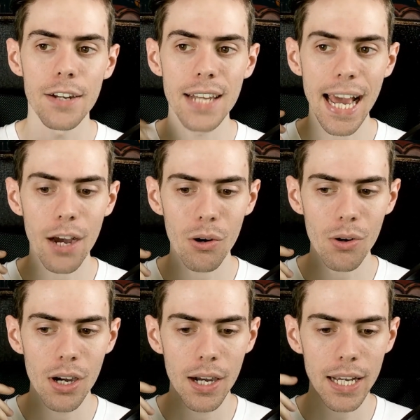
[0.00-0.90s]

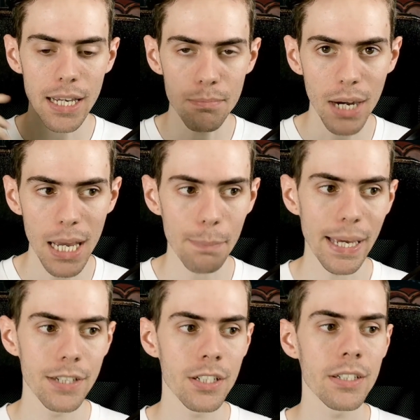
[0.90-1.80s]
Now, in my
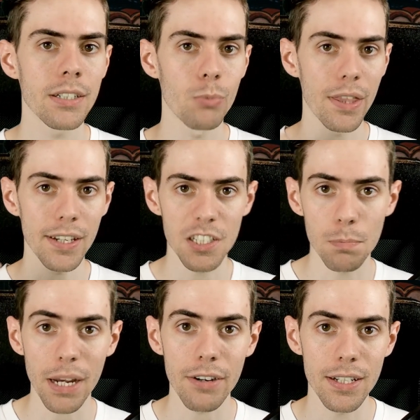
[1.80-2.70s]
opinion, with
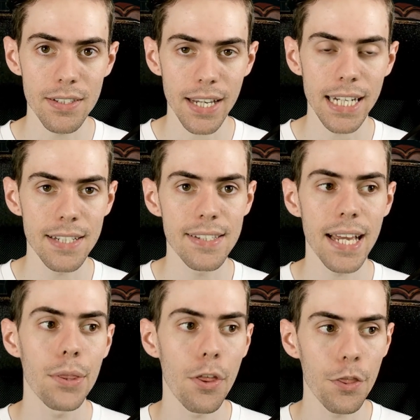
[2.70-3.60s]
experience, I can
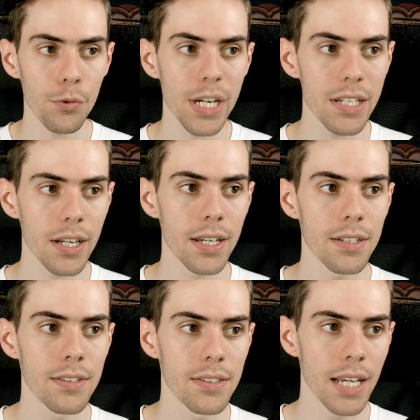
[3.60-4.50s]
say that 3
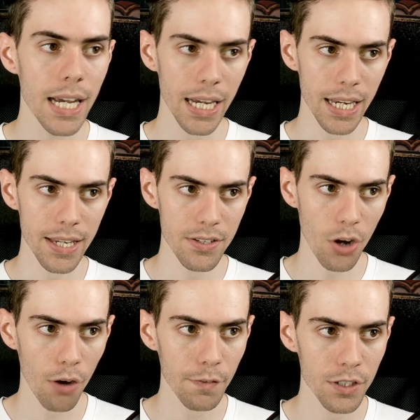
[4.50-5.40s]
turns is
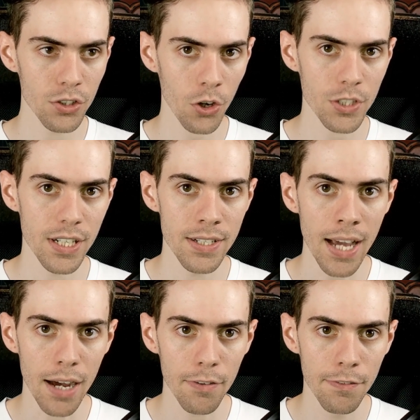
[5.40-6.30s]
often not
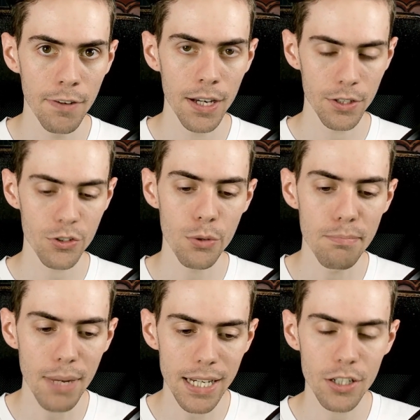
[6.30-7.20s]
enough to
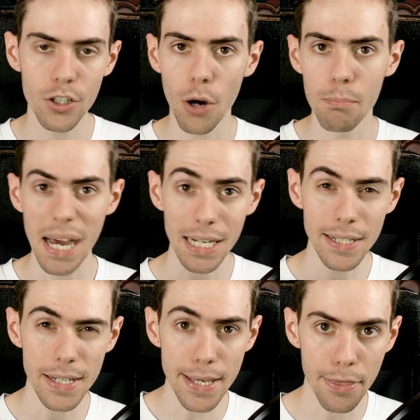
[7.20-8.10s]
make combat
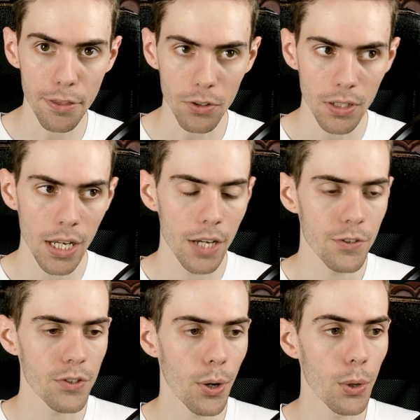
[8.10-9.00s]
lethal.
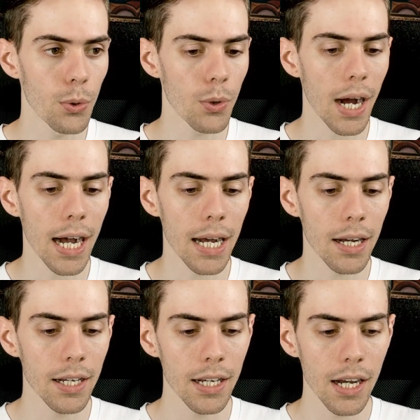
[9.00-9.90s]
So
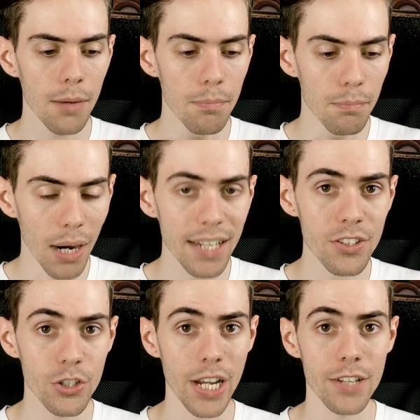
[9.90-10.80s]
my
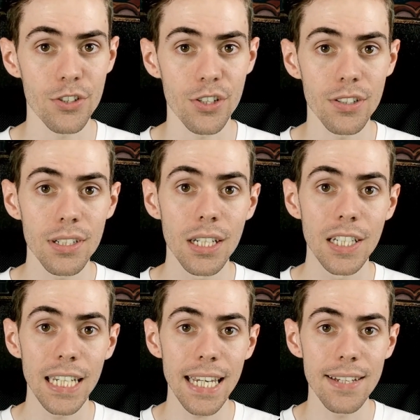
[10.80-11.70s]
suggestion
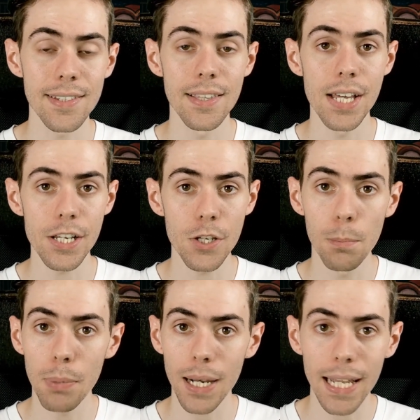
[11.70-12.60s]
is that you
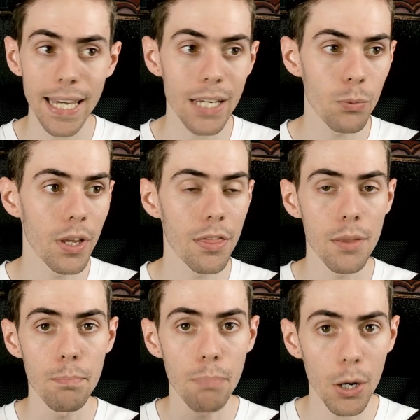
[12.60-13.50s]
play with
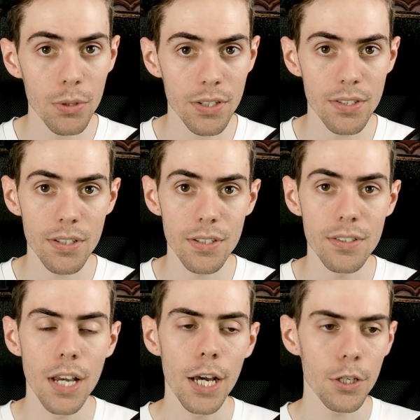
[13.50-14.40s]
the
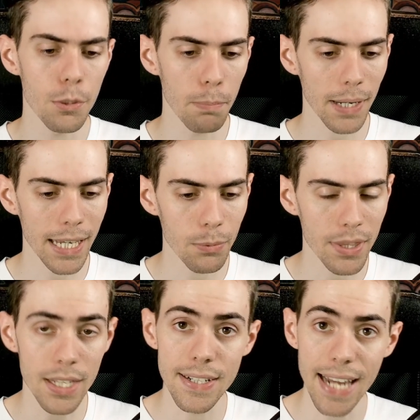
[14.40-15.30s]
bonuses, you play
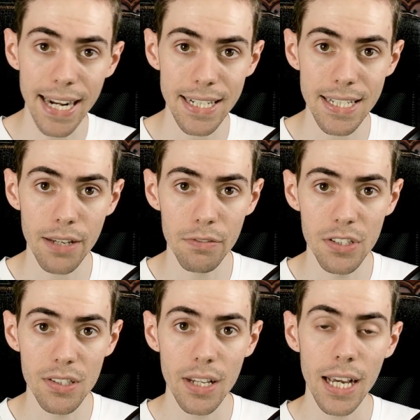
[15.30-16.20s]
with the
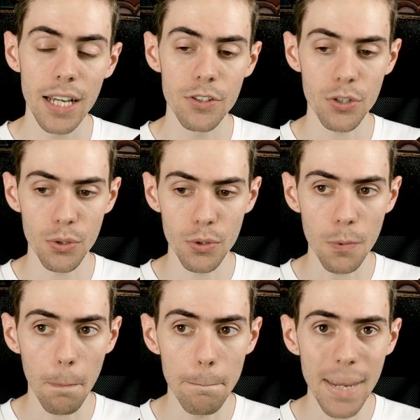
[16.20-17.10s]
negatives
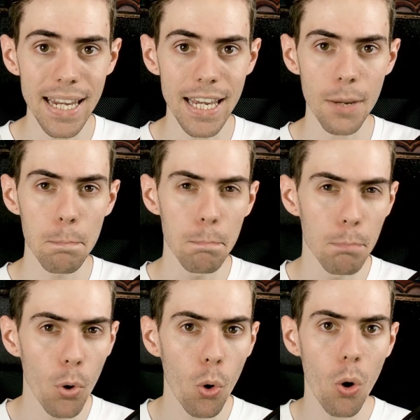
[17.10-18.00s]
to make it
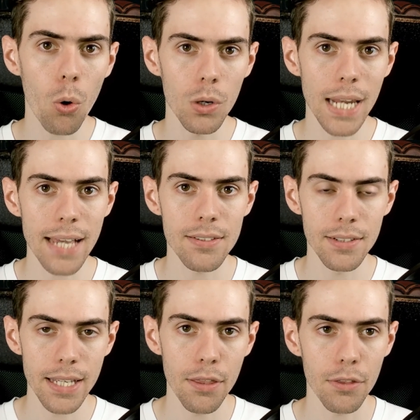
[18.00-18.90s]
more or less
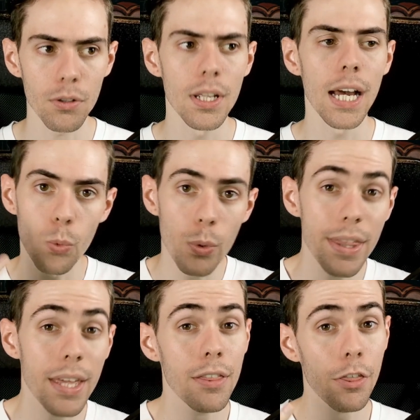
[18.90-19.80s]
lethal.
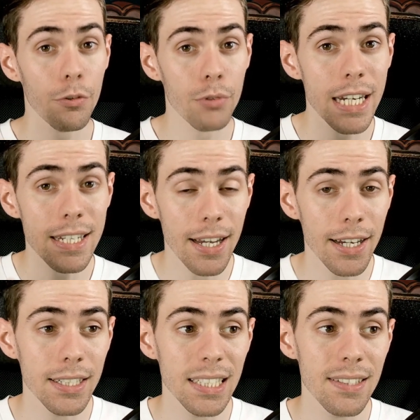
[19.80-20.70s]
Within 3
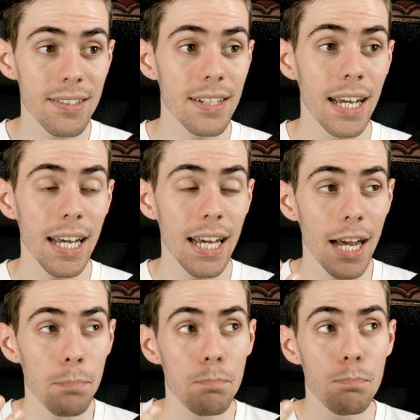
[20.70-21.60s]
turns,
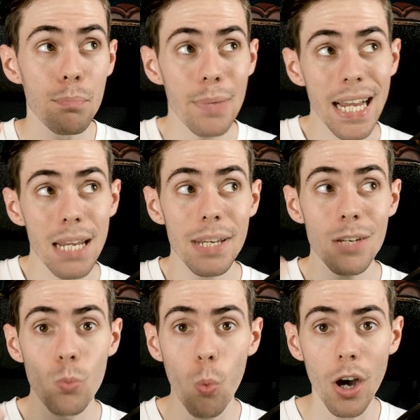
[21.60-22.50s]

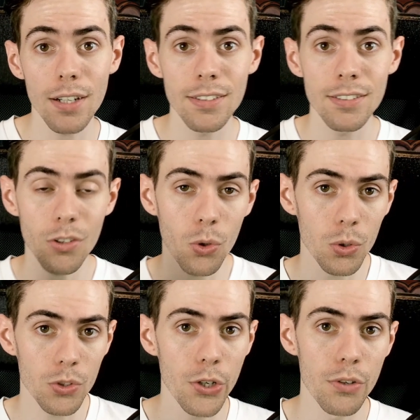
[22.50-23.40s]
maybe 1
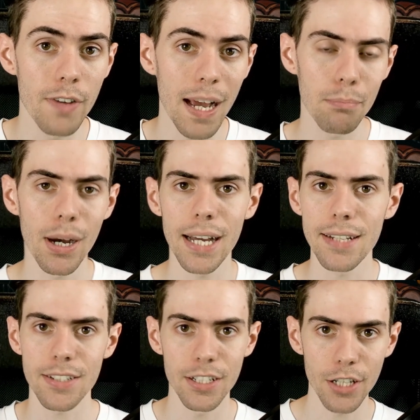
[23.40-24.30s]
or 2
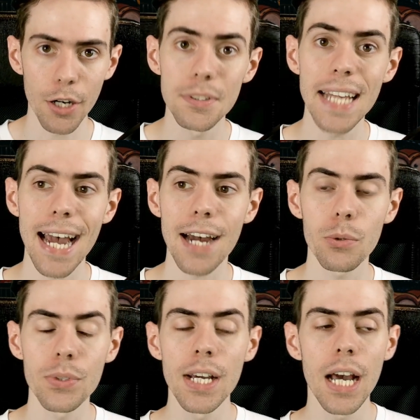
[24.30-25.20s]
vampires can go
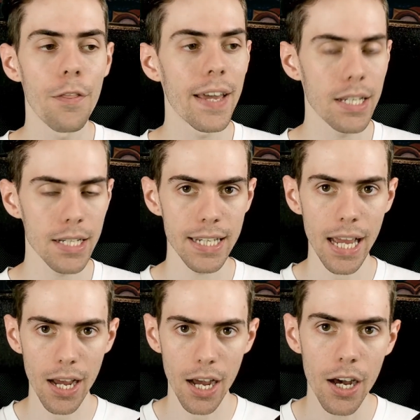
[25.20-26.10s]
down, they can
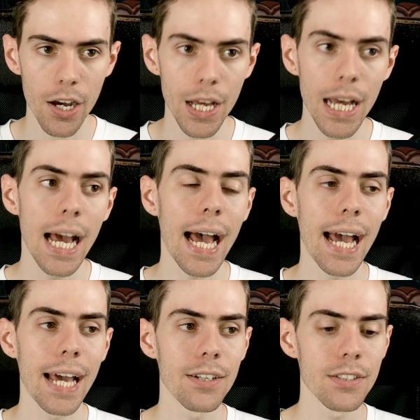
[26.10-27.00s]
get hurt,
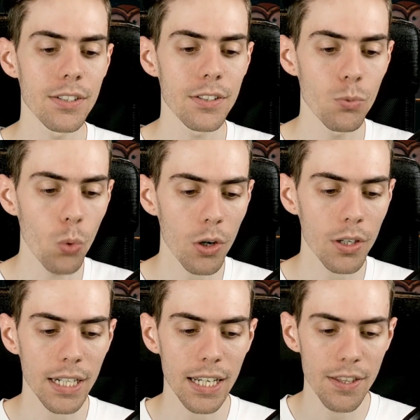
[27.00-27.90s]
and what
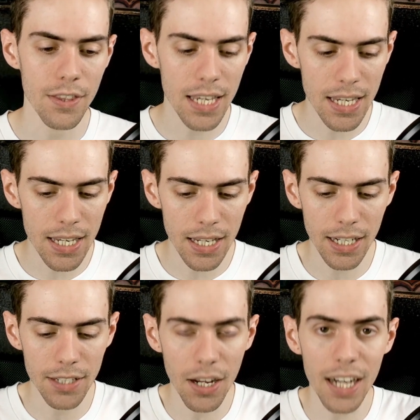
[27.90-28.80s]
the
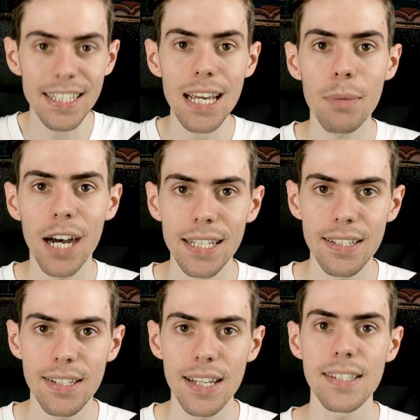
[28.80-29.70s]
idea behind
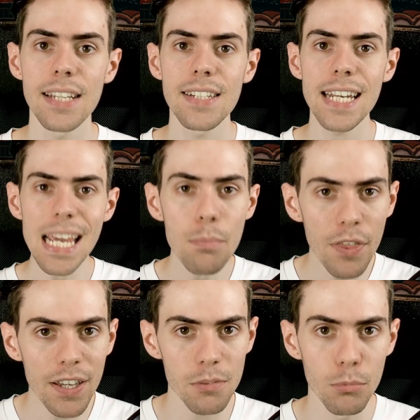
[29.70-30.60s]
this is to keep
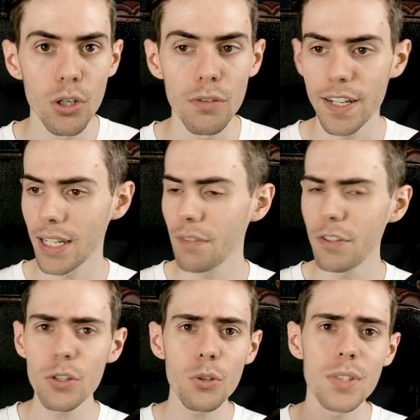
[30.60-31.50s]
things moving. If
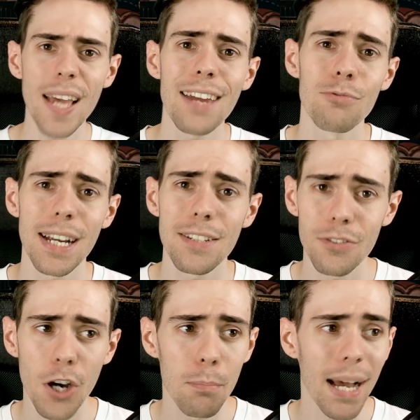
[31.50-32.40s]
you do 10 rounds
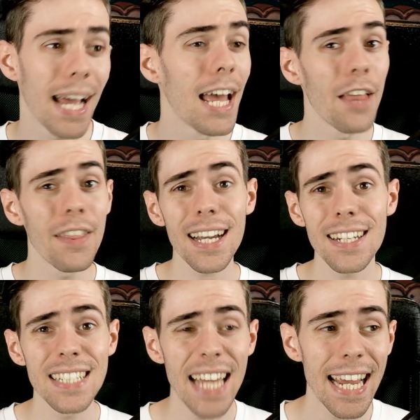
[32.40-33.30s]
of combat, that
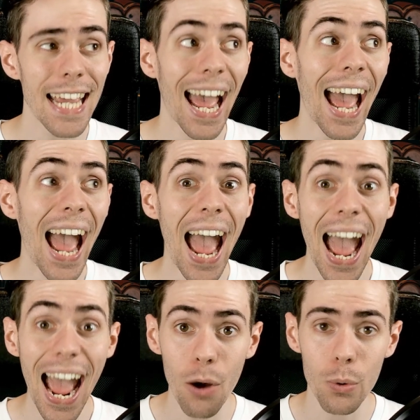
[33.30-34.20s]
can take
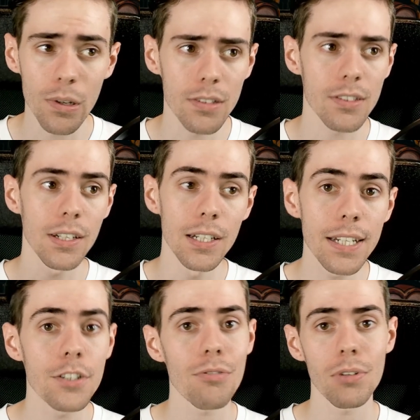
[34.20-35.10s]
hours,
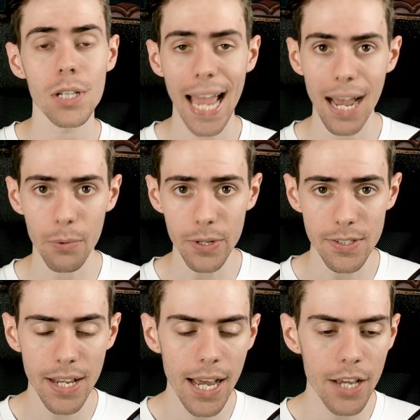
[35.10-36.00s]
literal hours.